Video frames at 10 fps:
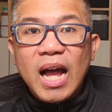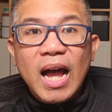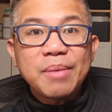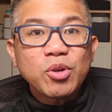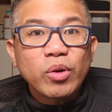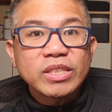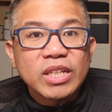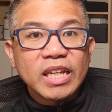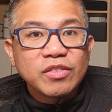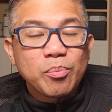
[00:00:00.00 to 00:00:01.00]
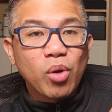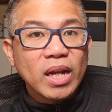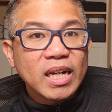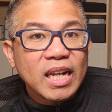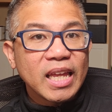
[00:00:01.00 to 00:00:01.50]
I'm going to leave the
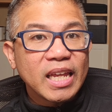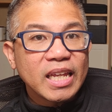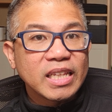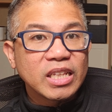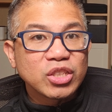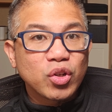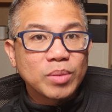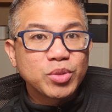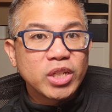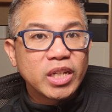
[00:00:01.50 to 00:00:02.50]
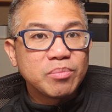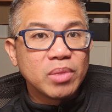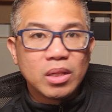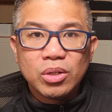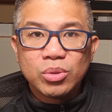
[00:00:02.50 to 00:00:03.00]
product link in the description
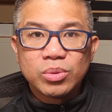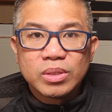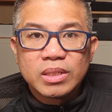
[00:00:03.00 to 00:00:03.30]
below.